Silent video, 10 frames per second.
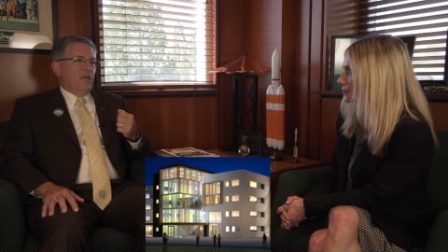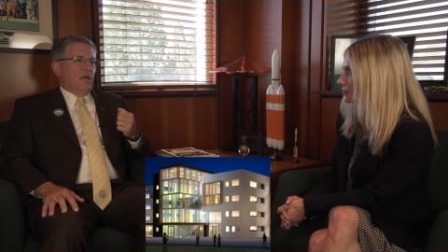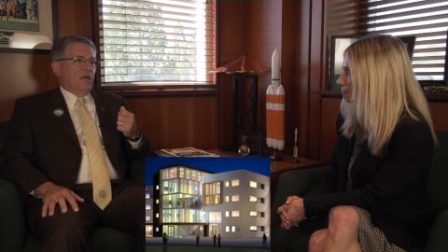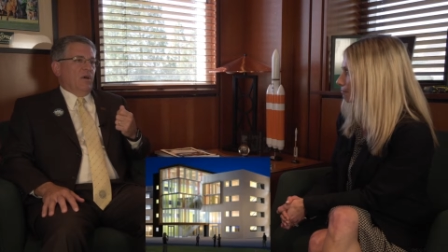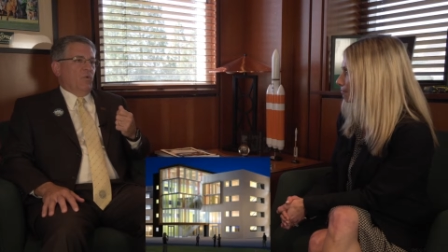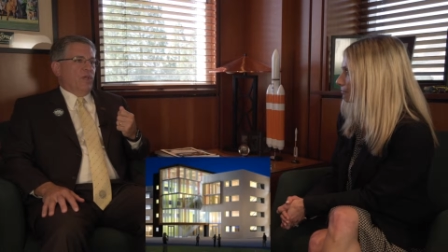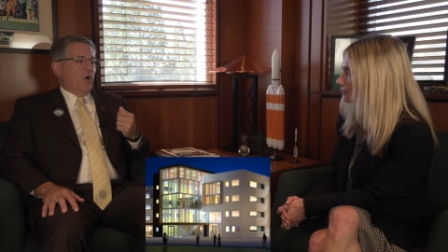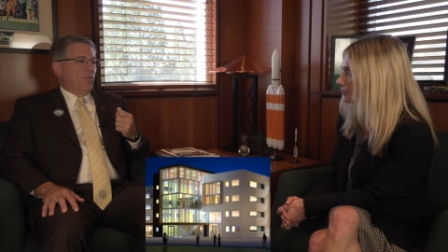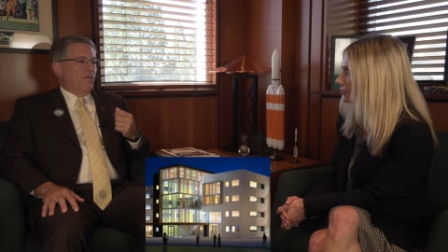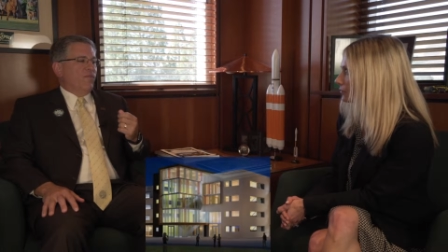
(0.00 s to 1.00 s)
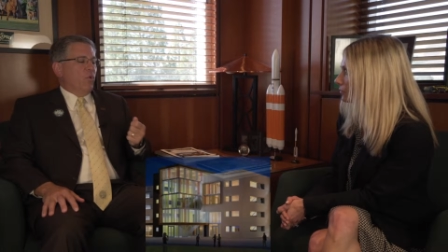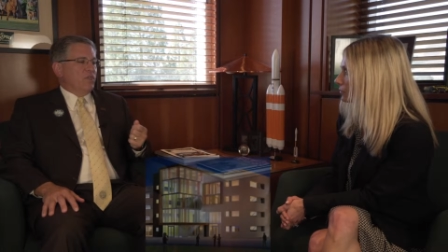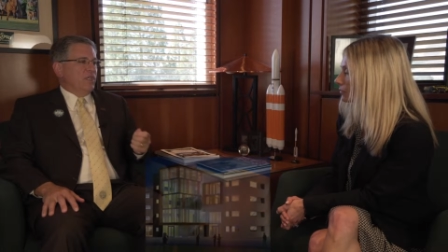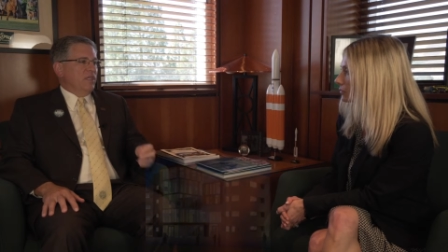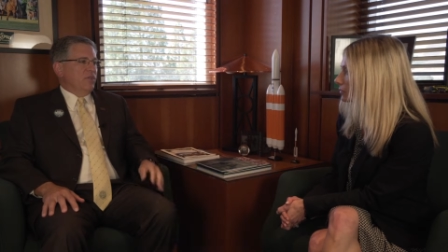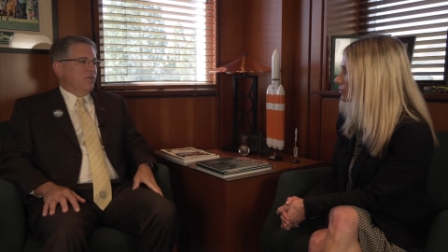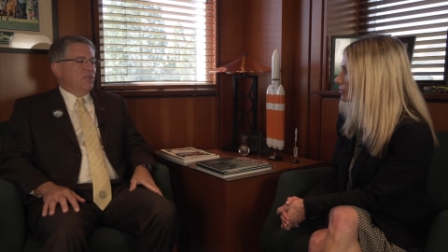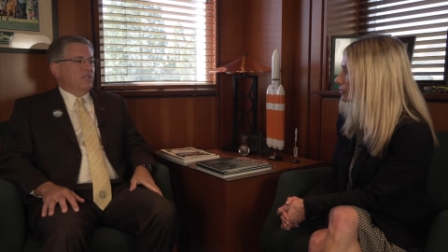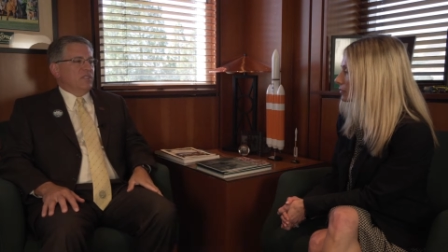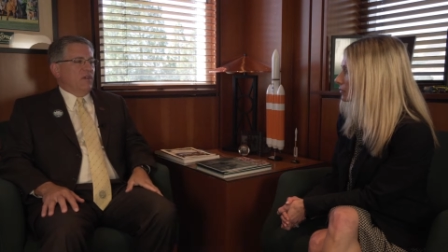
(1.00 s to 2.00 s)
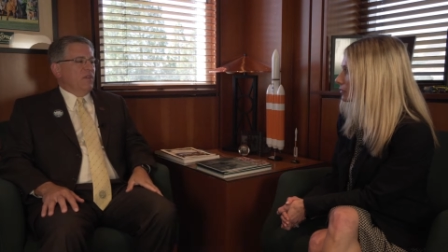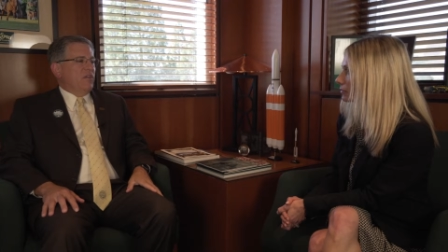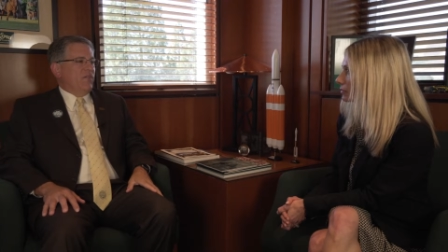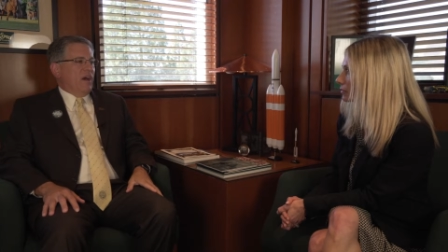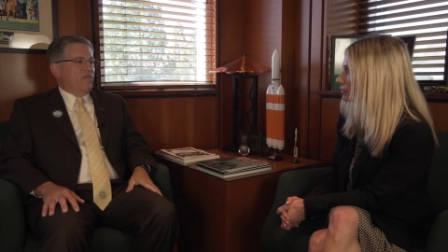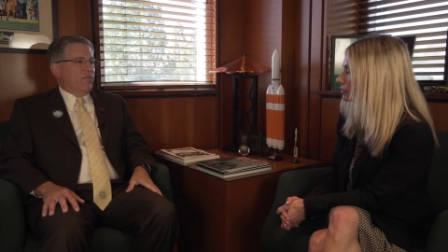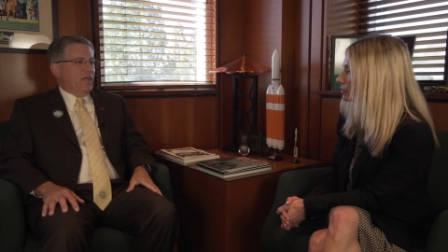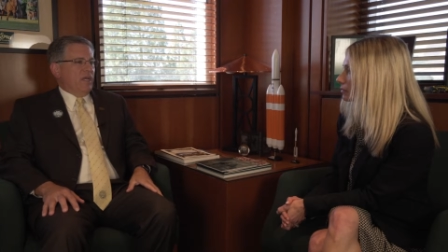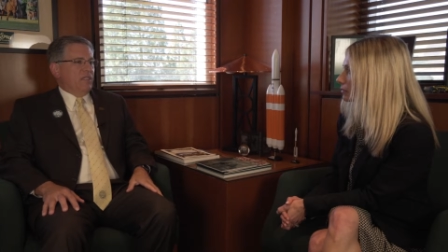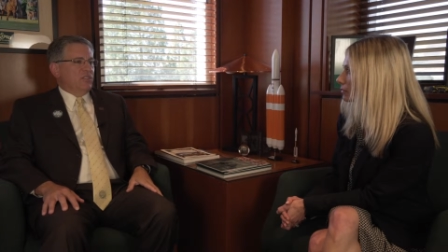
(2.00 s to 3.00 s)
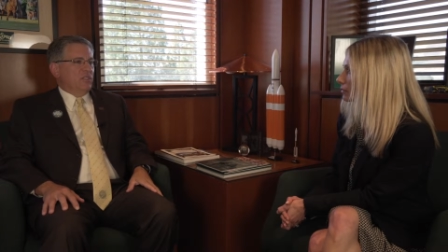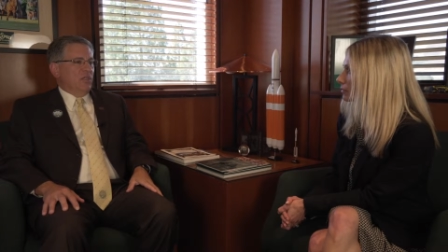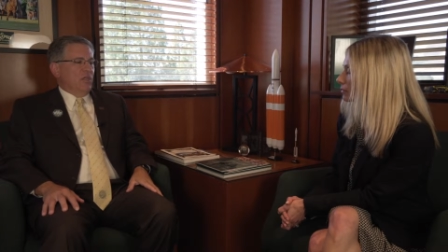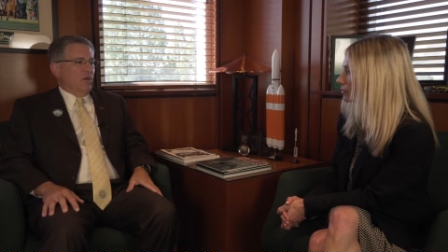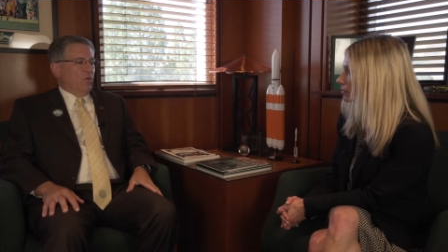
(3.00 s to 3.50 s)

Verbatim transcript: Uh, we opened 1,475 beds